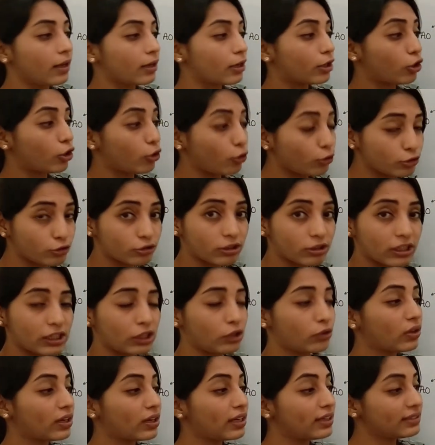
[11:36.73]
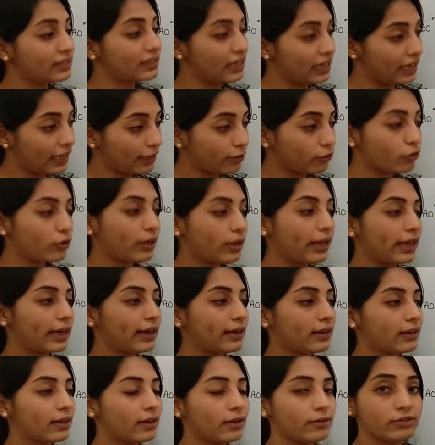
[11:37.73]
close to the nucleus,
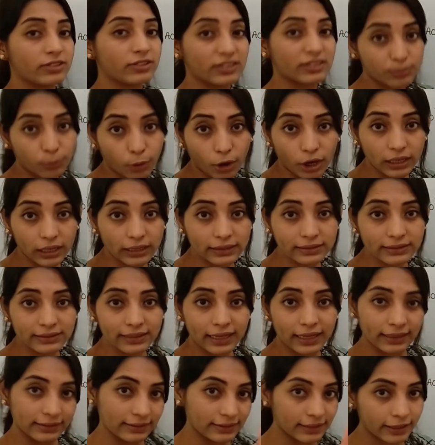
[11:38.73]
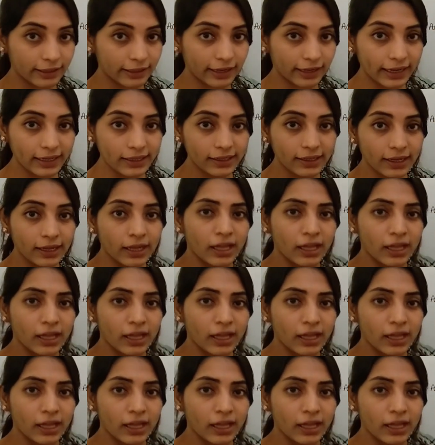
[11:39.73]
electronegative, small in size, right?